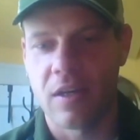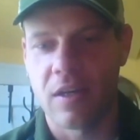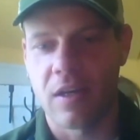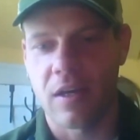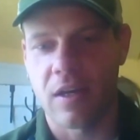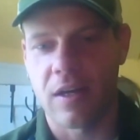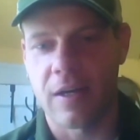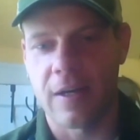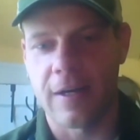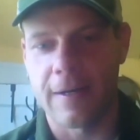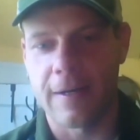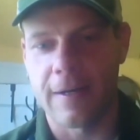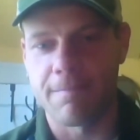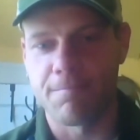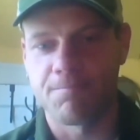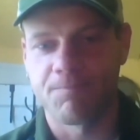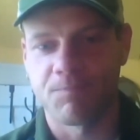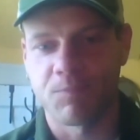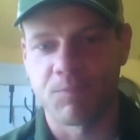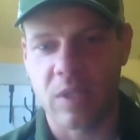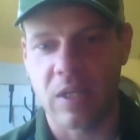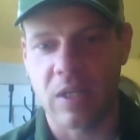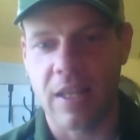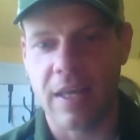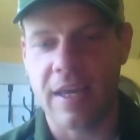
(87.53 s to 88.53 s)

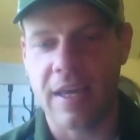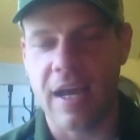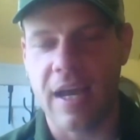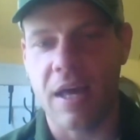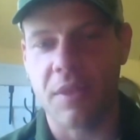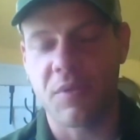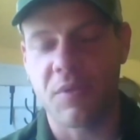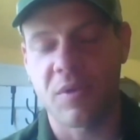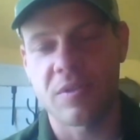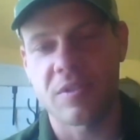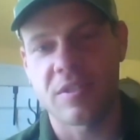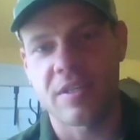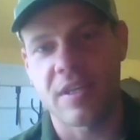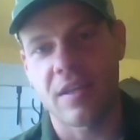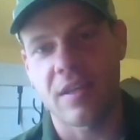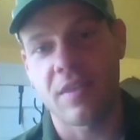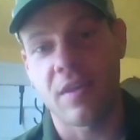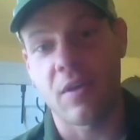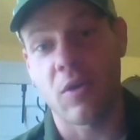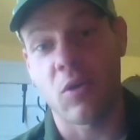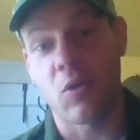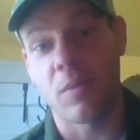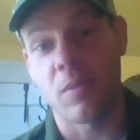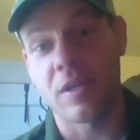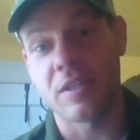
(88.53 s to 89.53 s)
Like Katherine said,
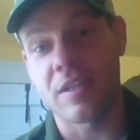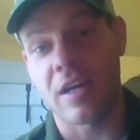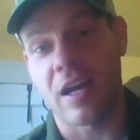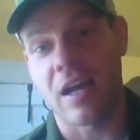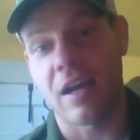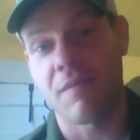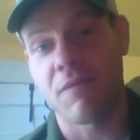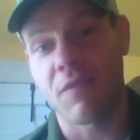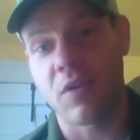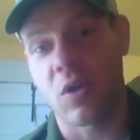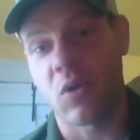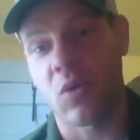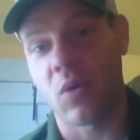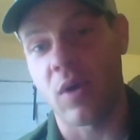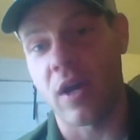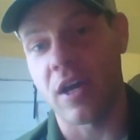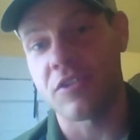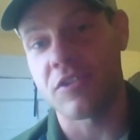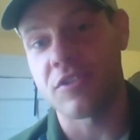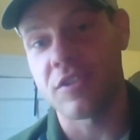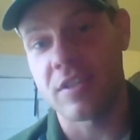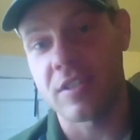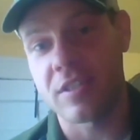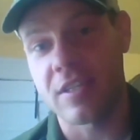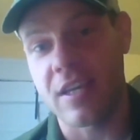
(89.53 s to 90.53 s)
there will be time for
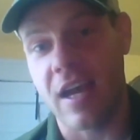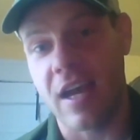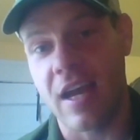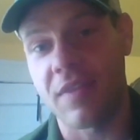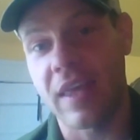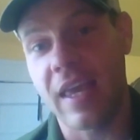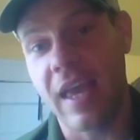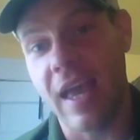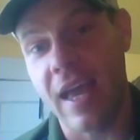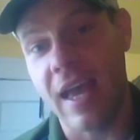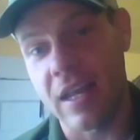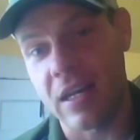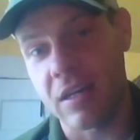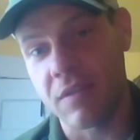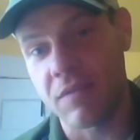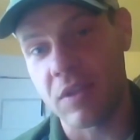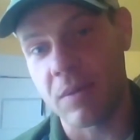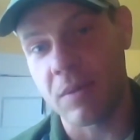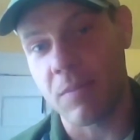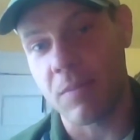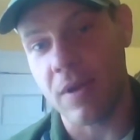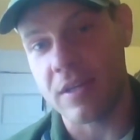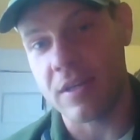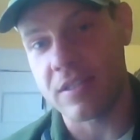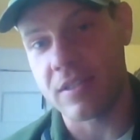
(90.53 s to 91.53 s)
questions at the end of the
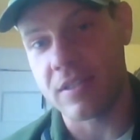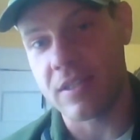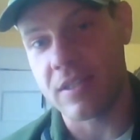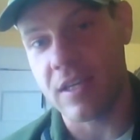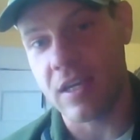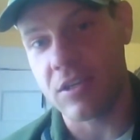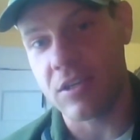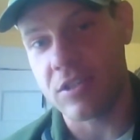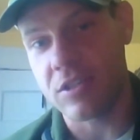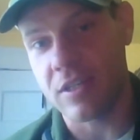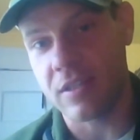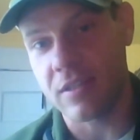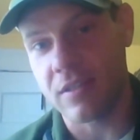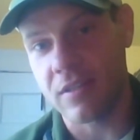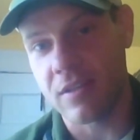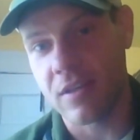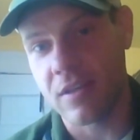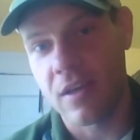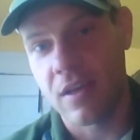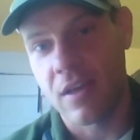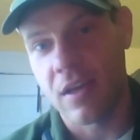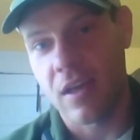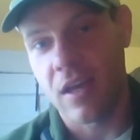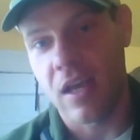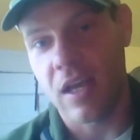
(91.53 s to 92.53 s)
presentation.
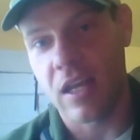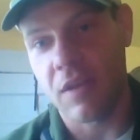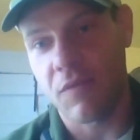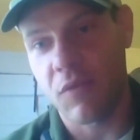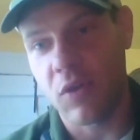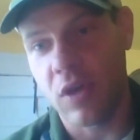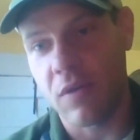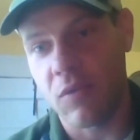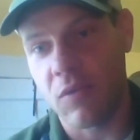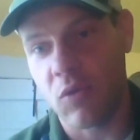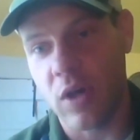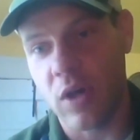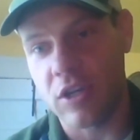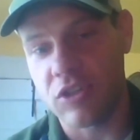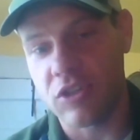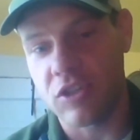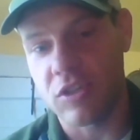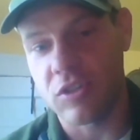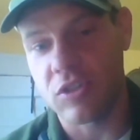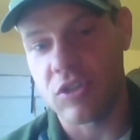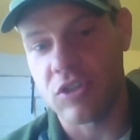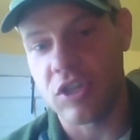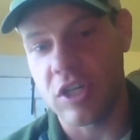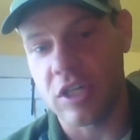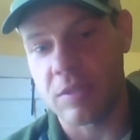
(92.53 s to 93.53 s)
And if you have
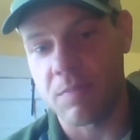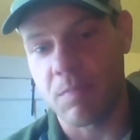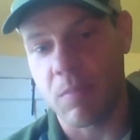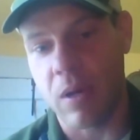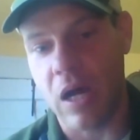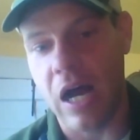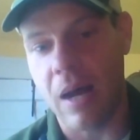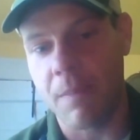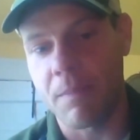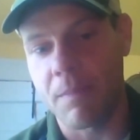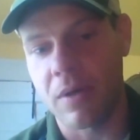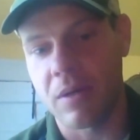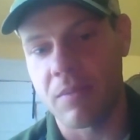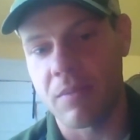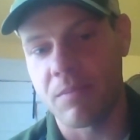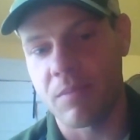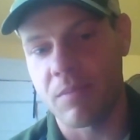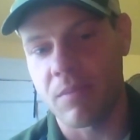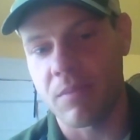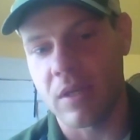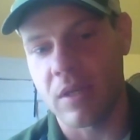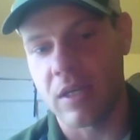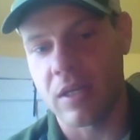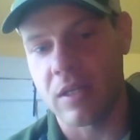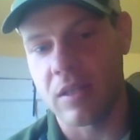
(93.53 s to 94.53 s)
questions, just pop
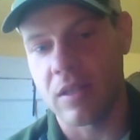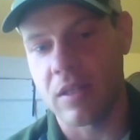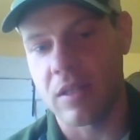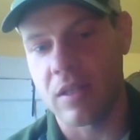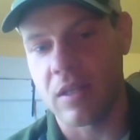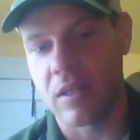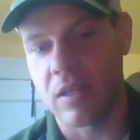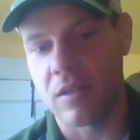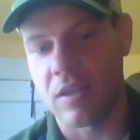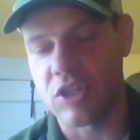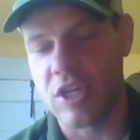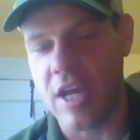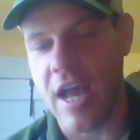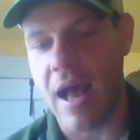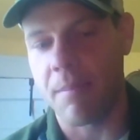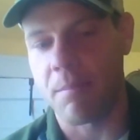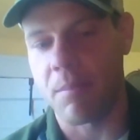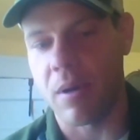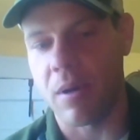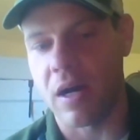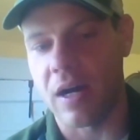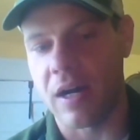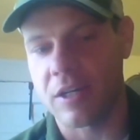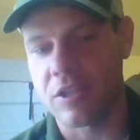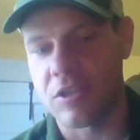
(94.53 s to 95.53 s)
them in the
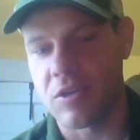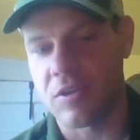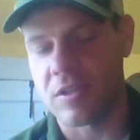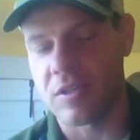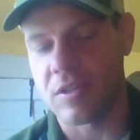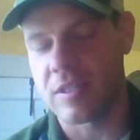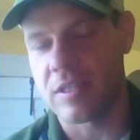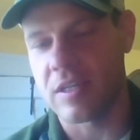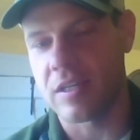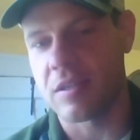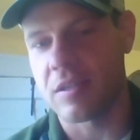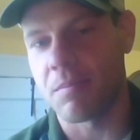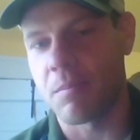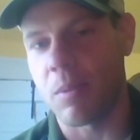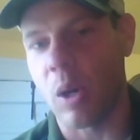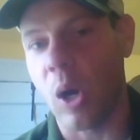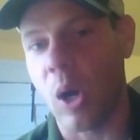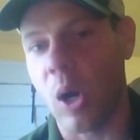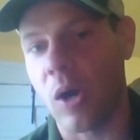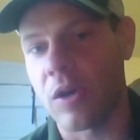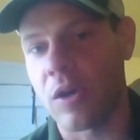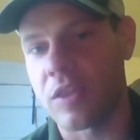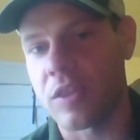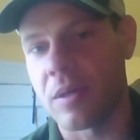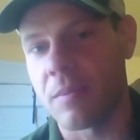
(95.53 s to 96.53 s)
chat box. You can see the
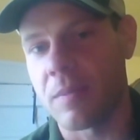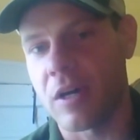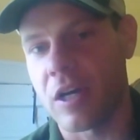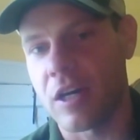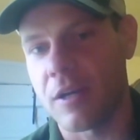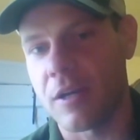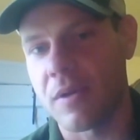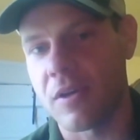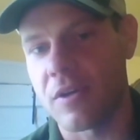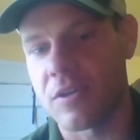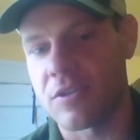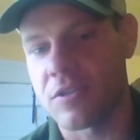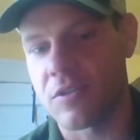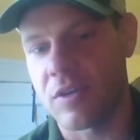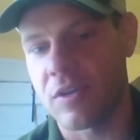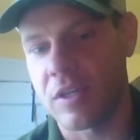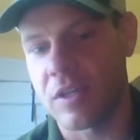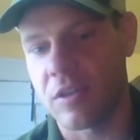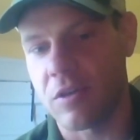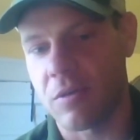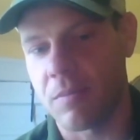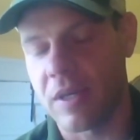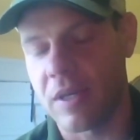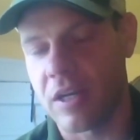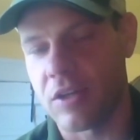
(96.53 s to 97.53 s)
bar at the bottom of your screen.
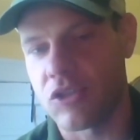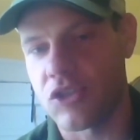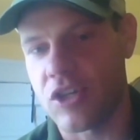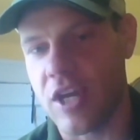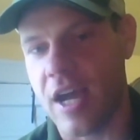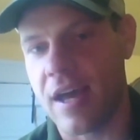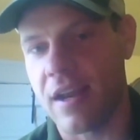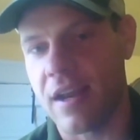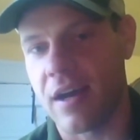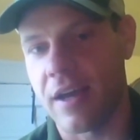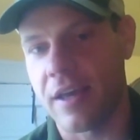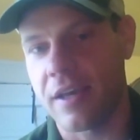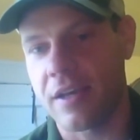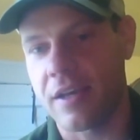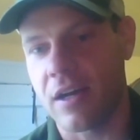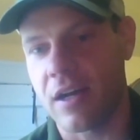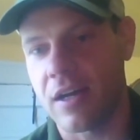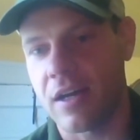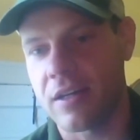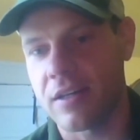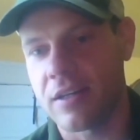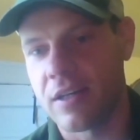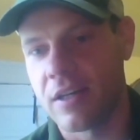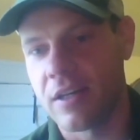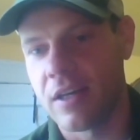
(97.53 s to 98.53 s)
There'll be a chat
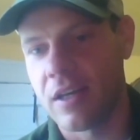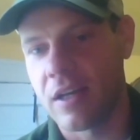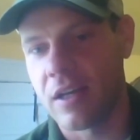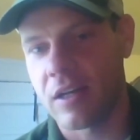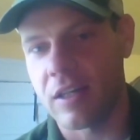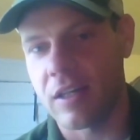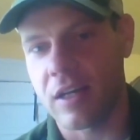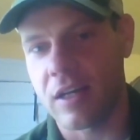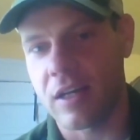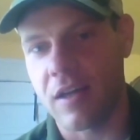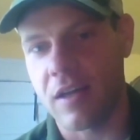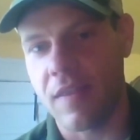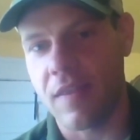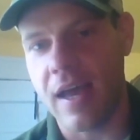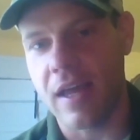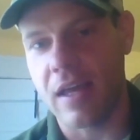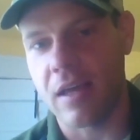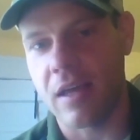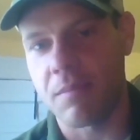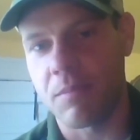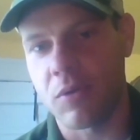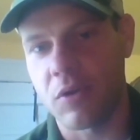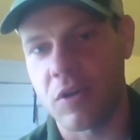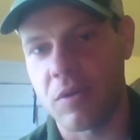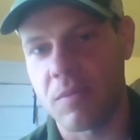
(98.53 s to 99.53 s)
icon. Click on that
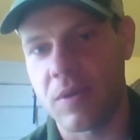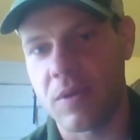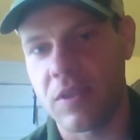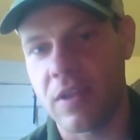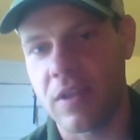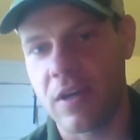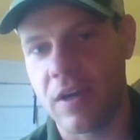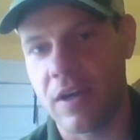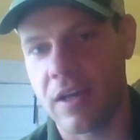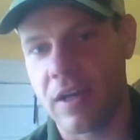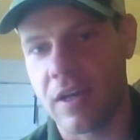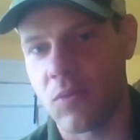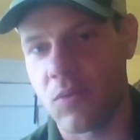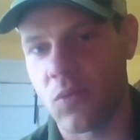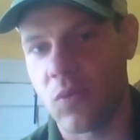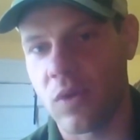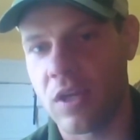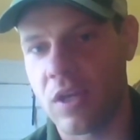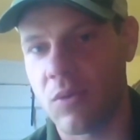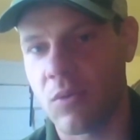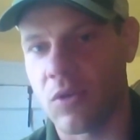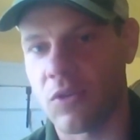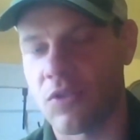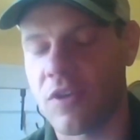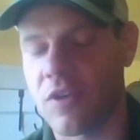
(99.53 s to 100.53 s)
and put them in there, and
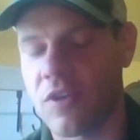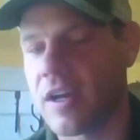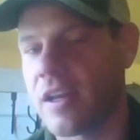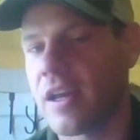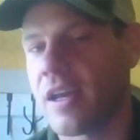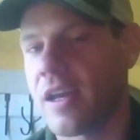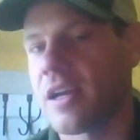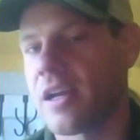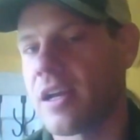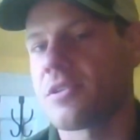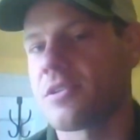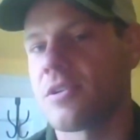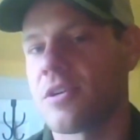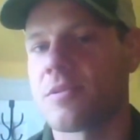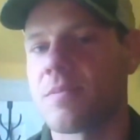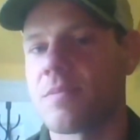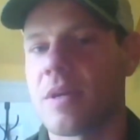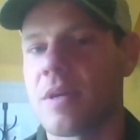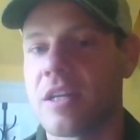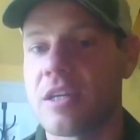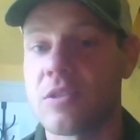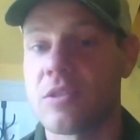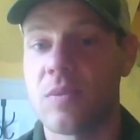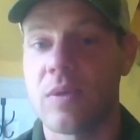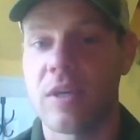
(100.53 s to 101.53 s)
we will try to answer as
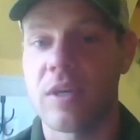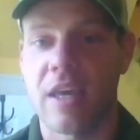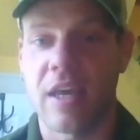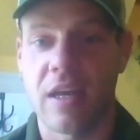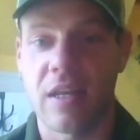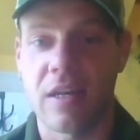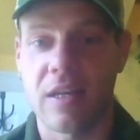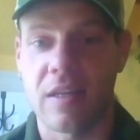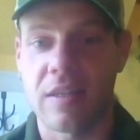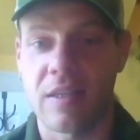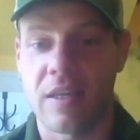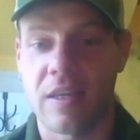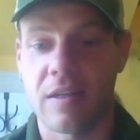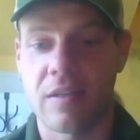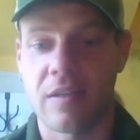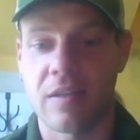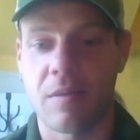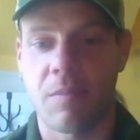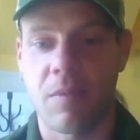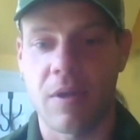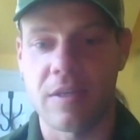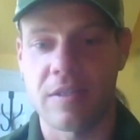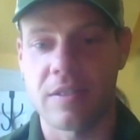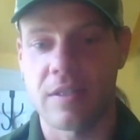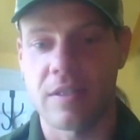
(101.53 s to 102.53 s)
many as we can at the end of the
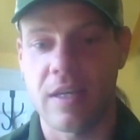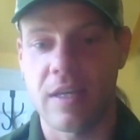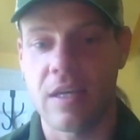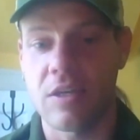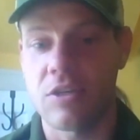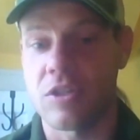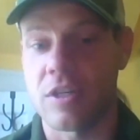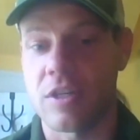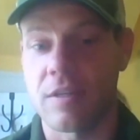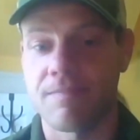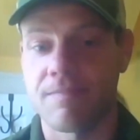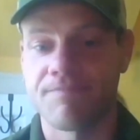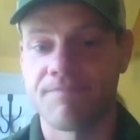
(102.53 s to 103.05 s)
presentation.